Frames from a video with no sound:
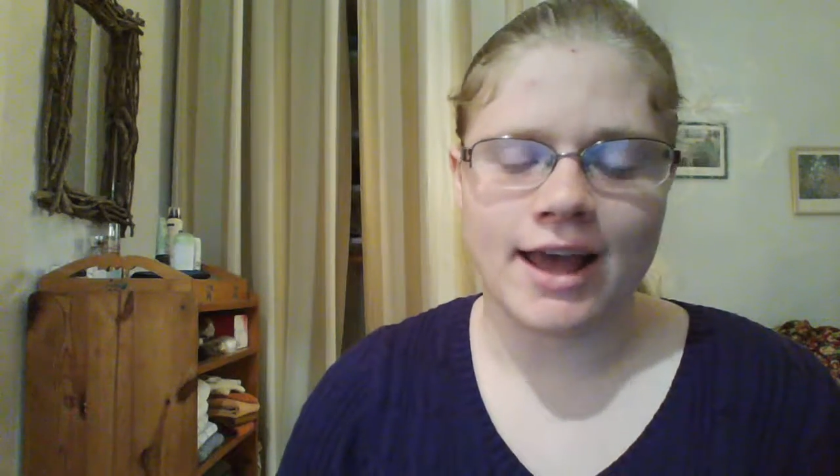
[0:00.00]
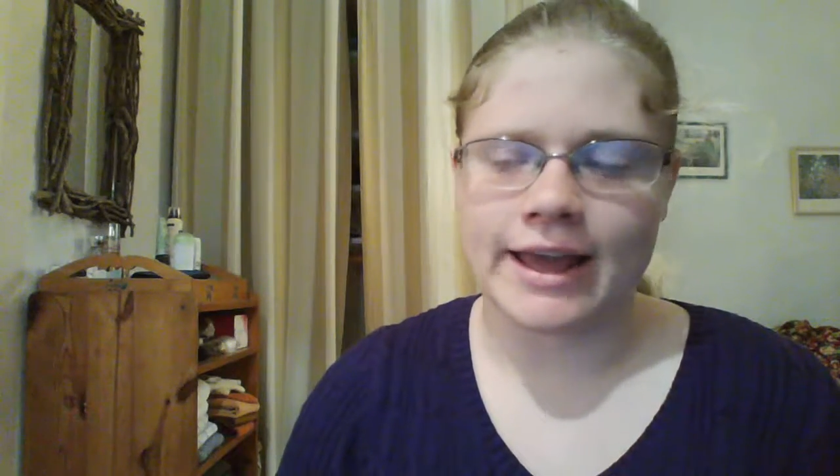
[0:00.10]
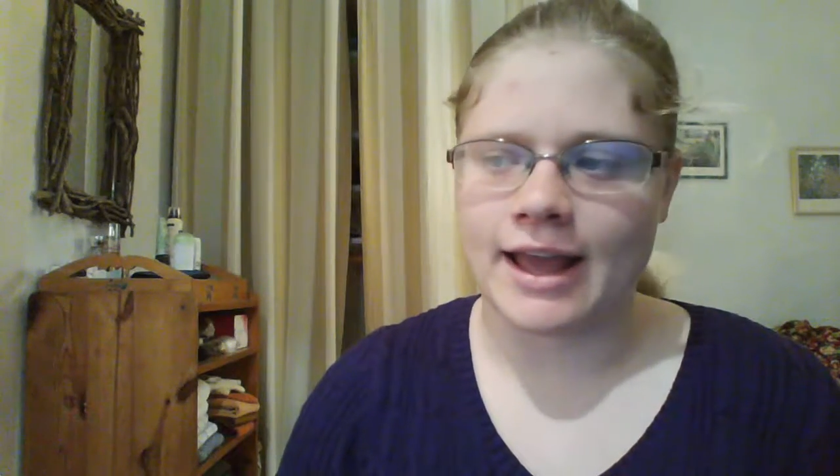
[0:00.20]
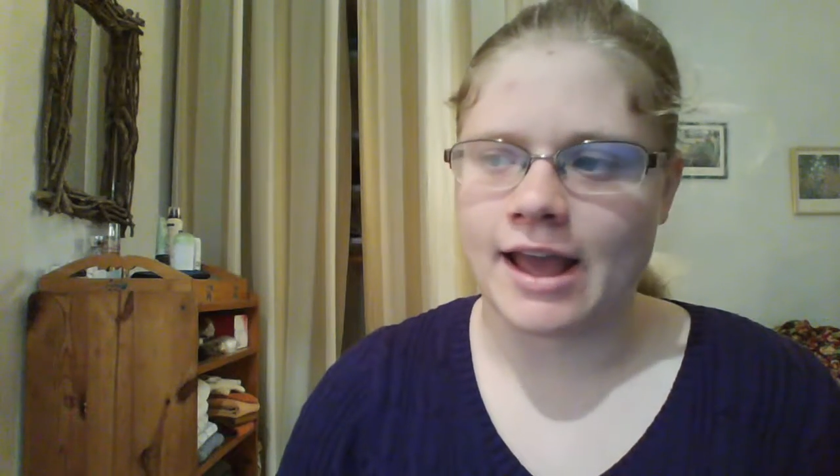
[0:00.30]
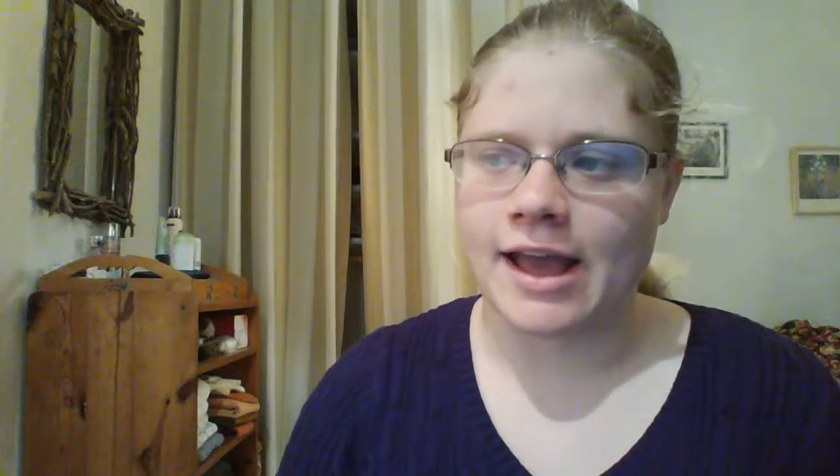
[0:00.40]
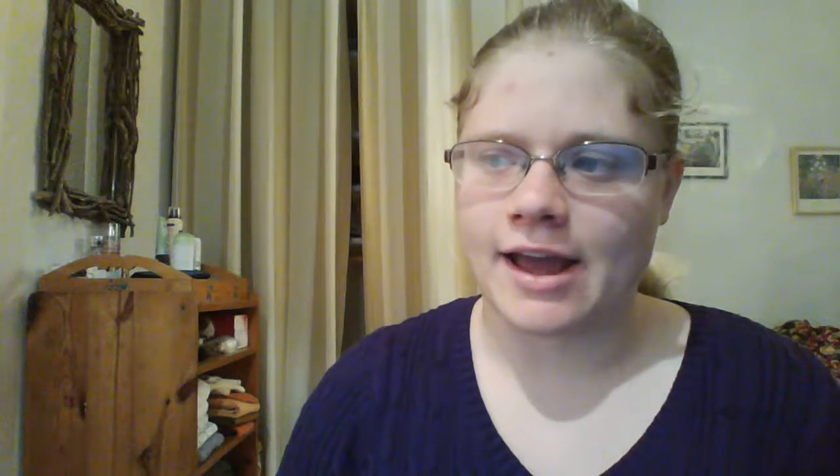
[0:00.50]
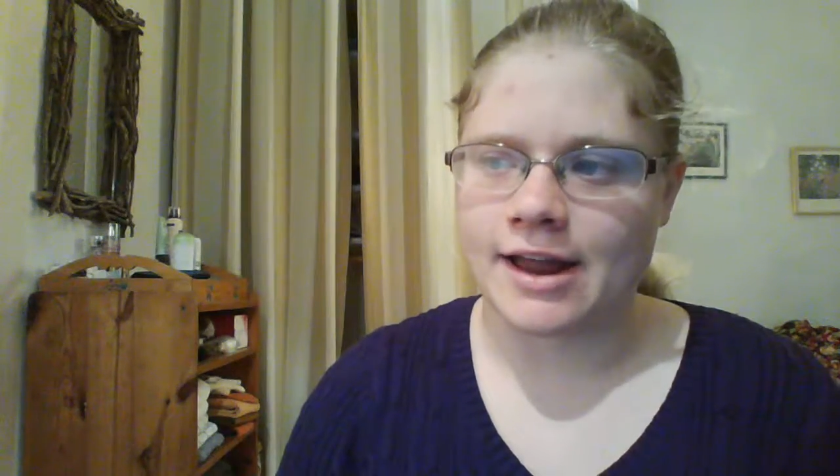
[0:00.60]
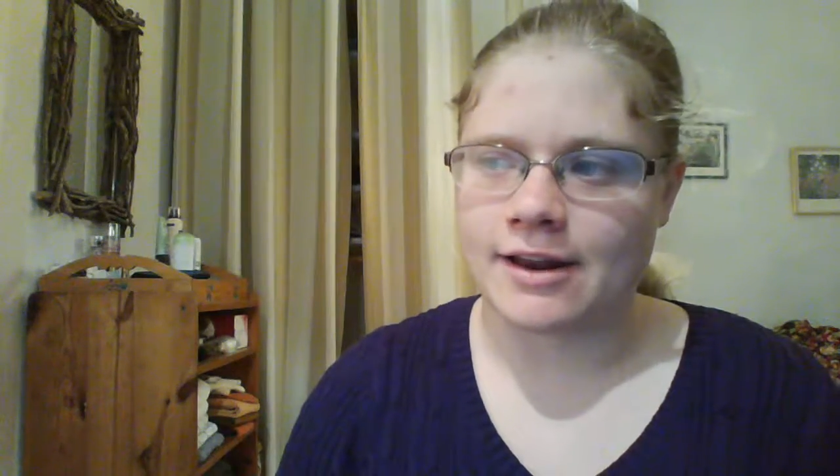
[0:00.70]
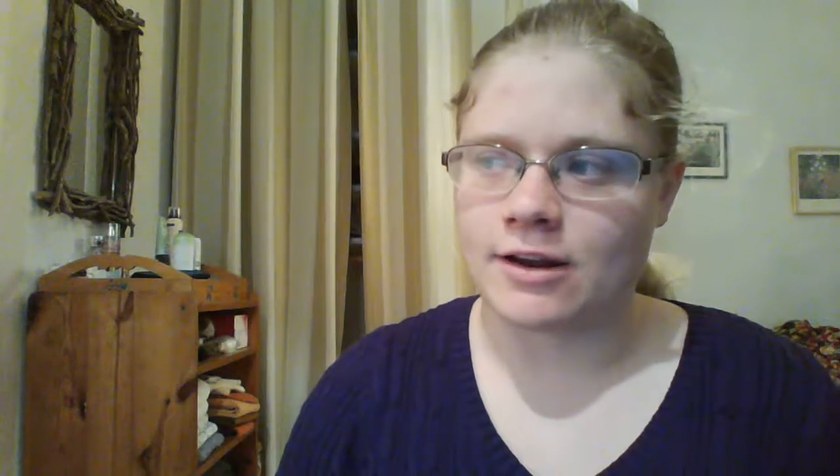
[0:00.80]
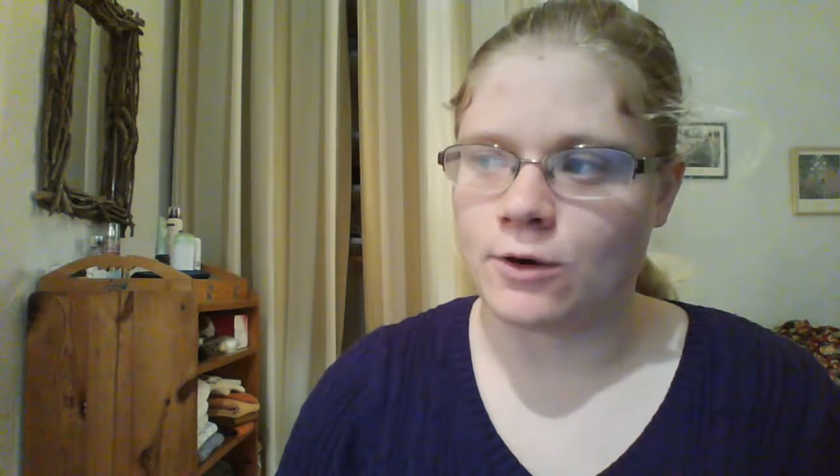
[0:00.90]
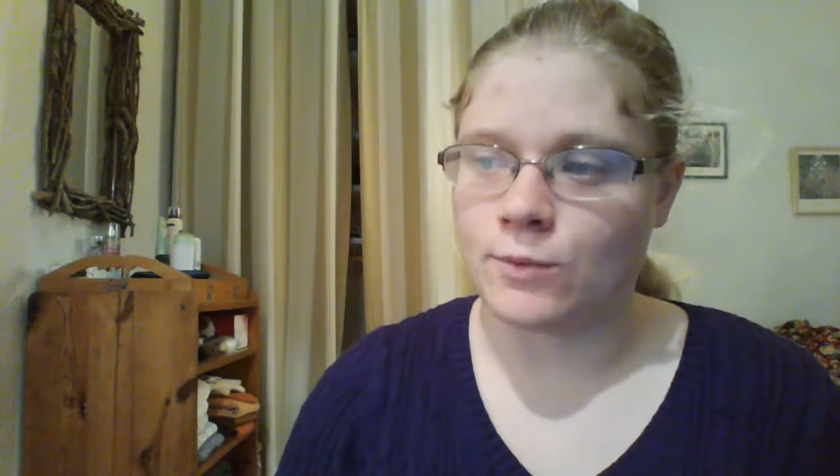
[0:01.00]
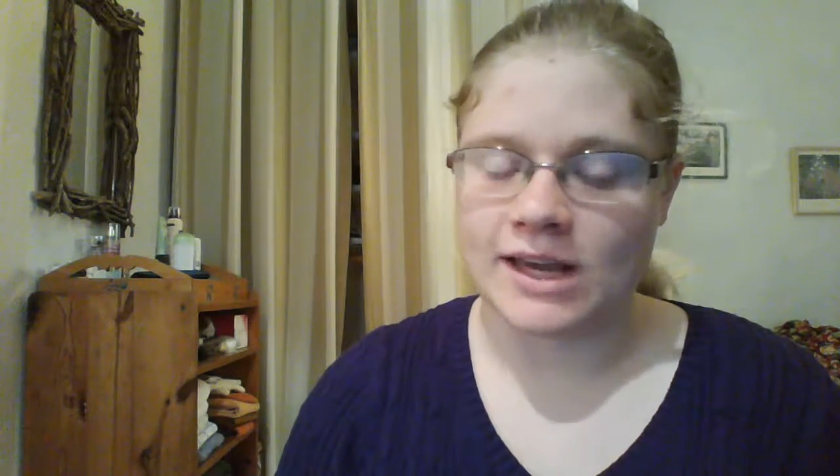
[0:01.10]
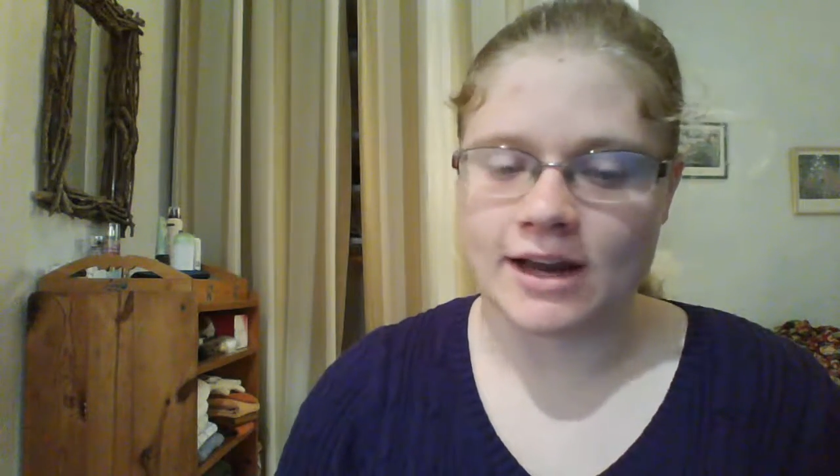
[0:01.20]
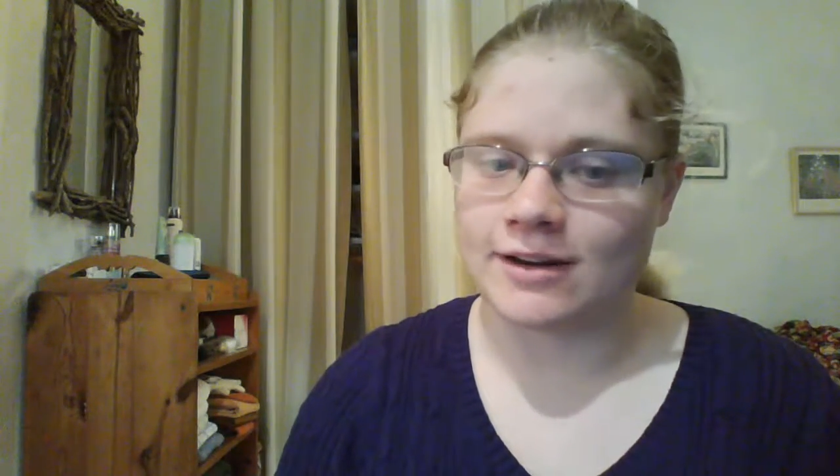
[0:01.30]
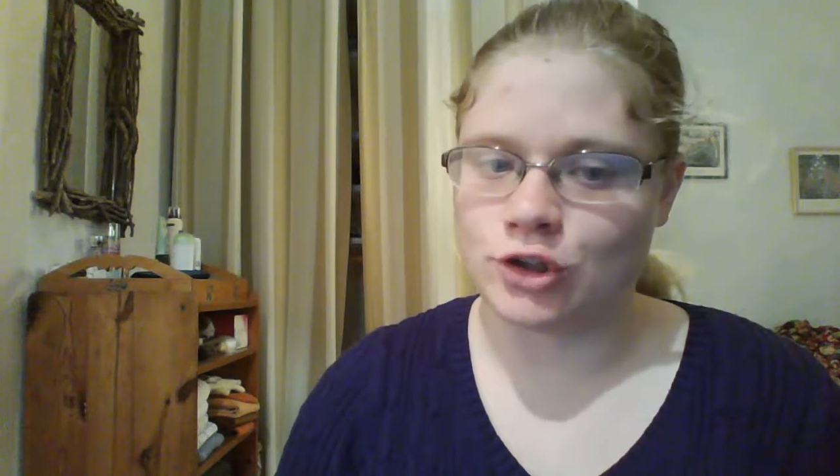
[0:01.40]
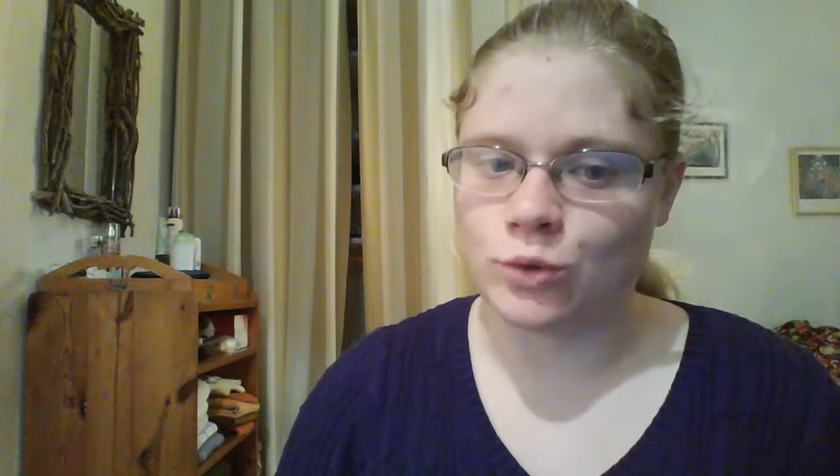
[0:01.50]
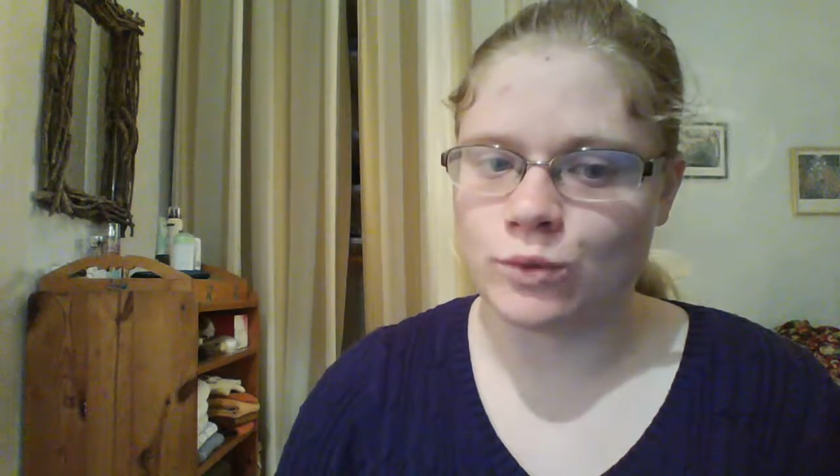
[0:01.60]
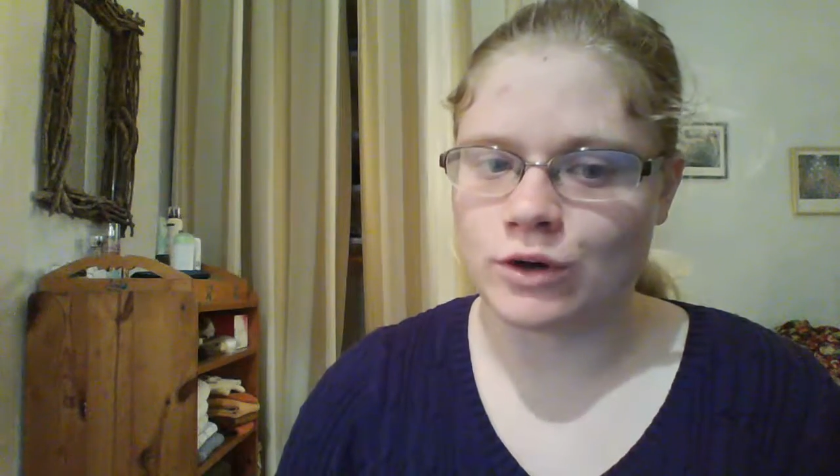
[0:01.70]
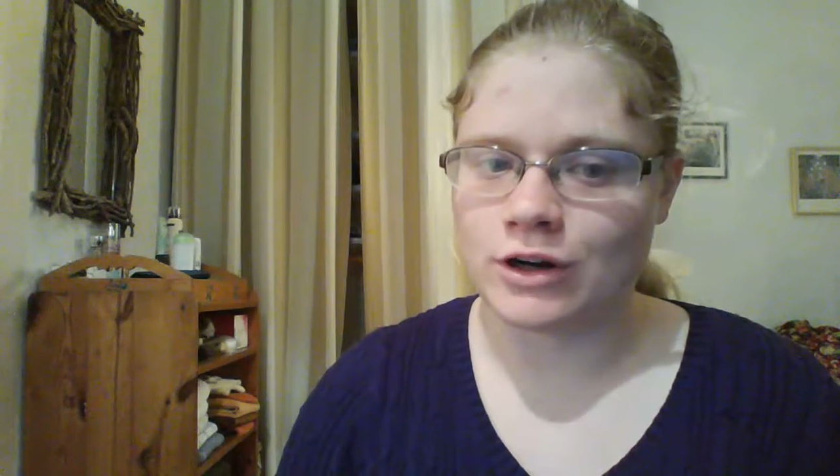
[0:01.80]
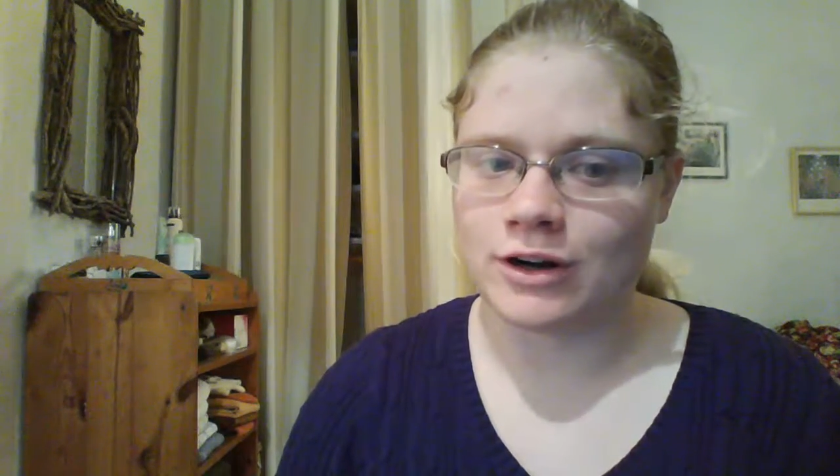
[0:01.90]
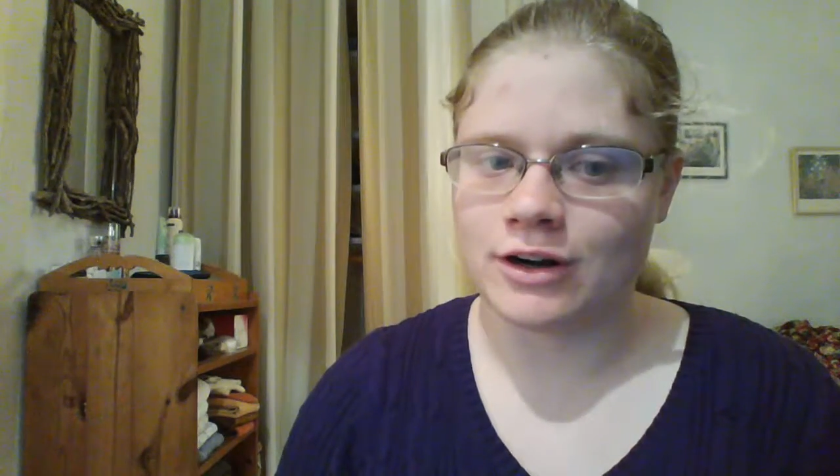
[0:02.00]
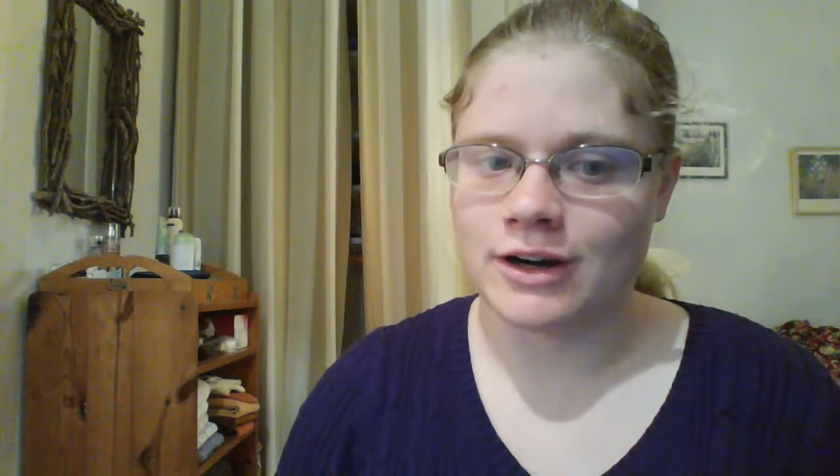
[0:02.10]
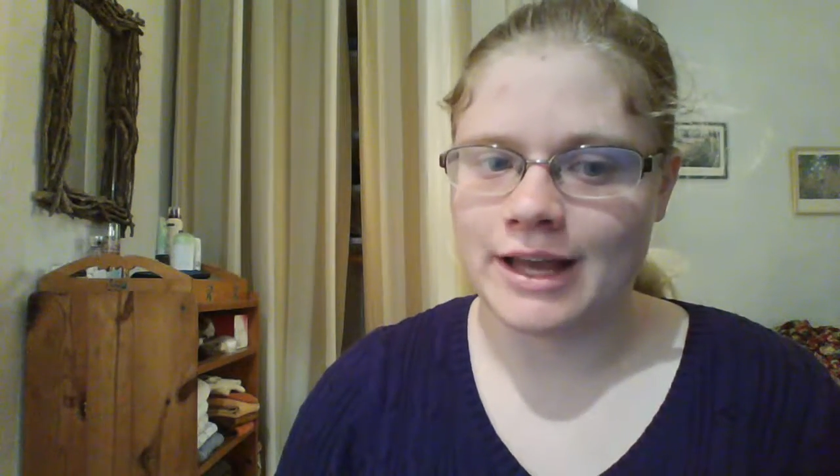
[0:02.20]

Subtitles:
And we got a tour,